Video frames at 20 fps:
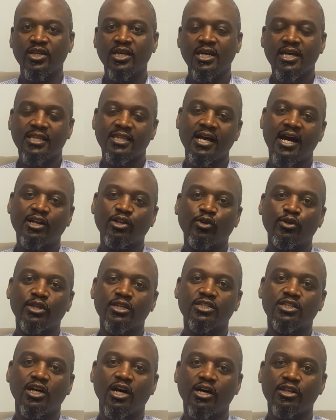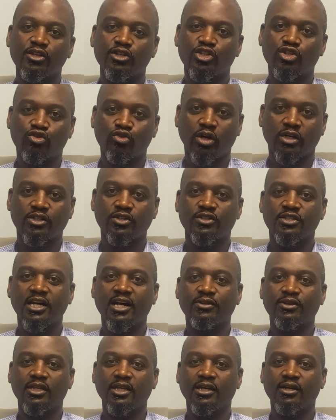Now, I know there's other structures
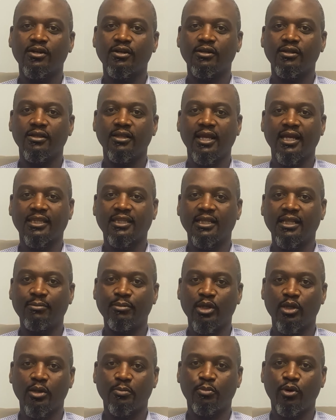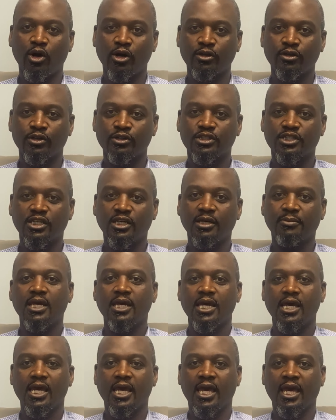out there like the limited partnership
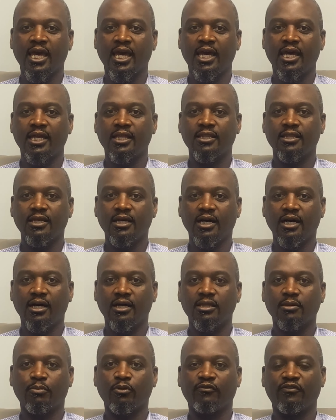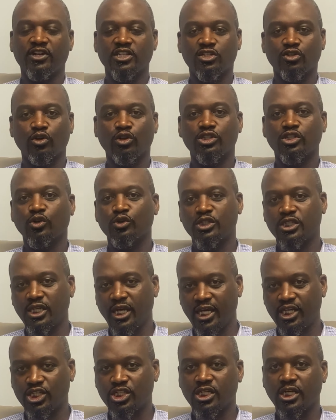and the professional
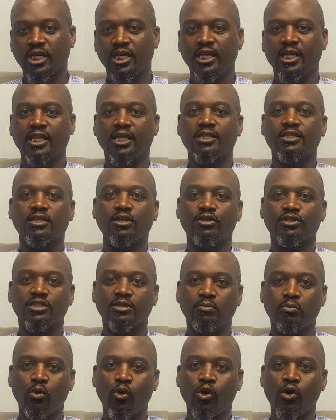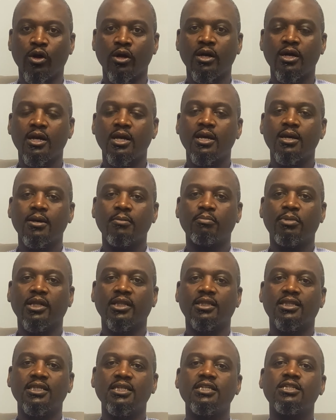association, and there's some more.
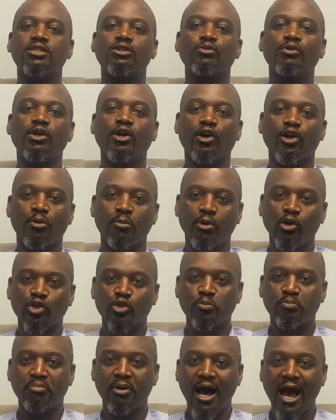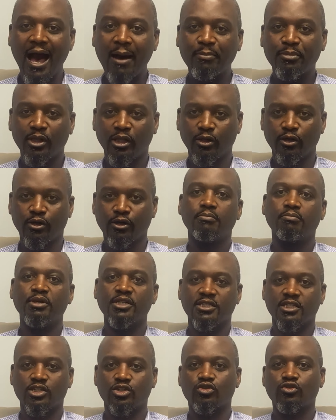But these three are the most popular
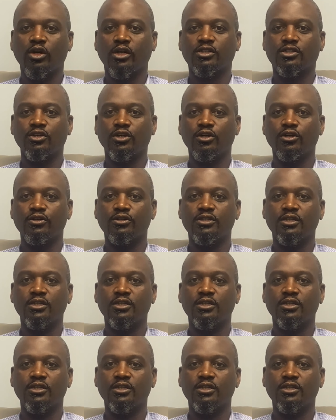business structures,